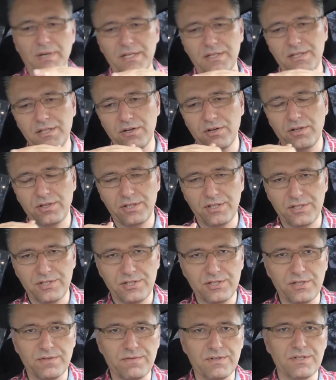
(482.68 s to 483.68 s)
by all these
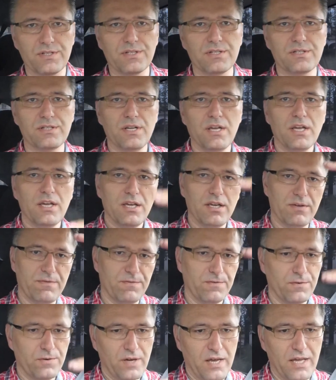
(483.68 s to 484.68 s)
services.
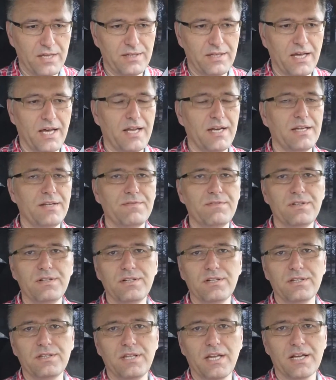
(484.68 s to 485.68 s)
If you had that even
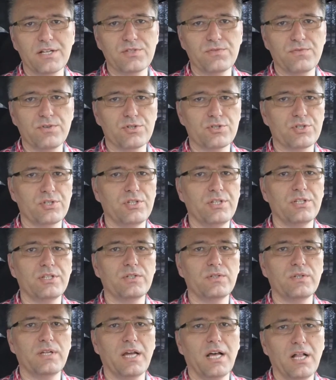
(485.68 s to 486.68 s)
in the text version, it
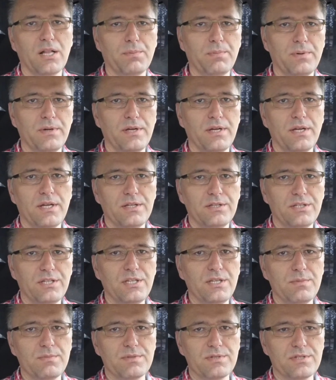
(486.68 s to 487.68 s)
could help
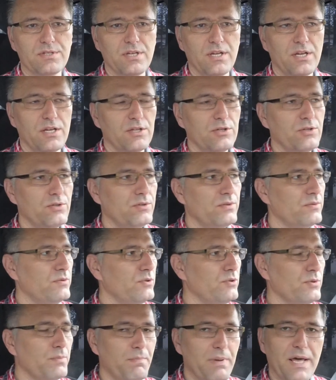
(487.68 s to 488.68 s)
teams
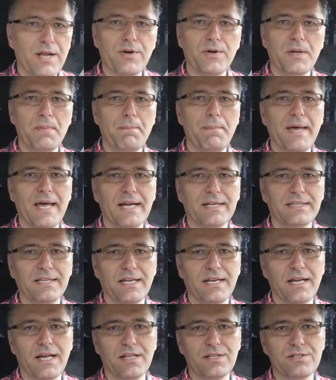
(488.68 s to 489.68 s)
do better impact
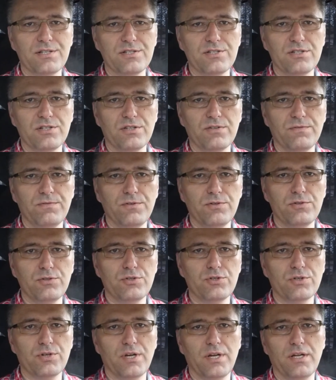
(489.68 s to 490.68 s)
analysis in the
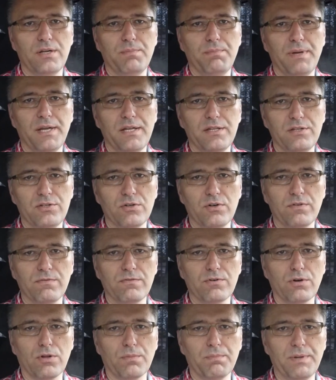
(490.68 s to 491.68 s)
future and paint the
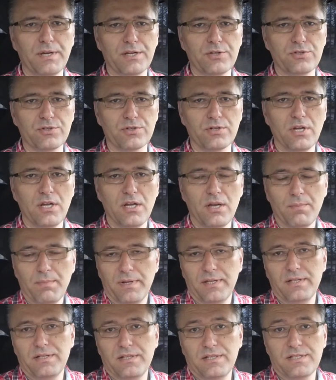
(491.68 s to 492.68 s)
overall picture.
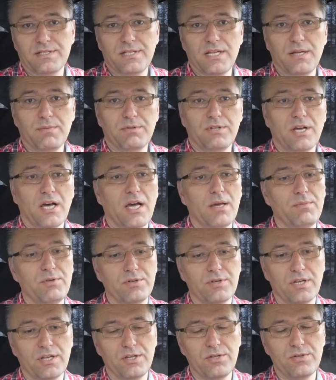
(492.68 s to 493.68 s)
But at the same time,
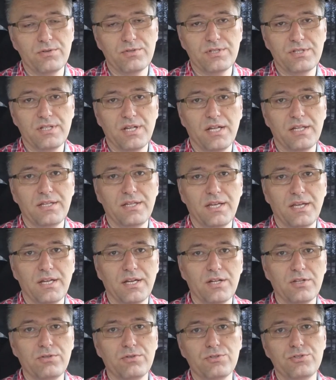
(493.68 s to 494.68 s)
you can use that
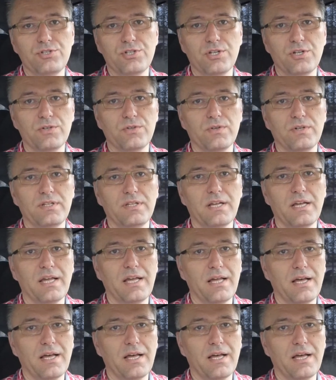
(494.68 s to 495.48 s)
data to generate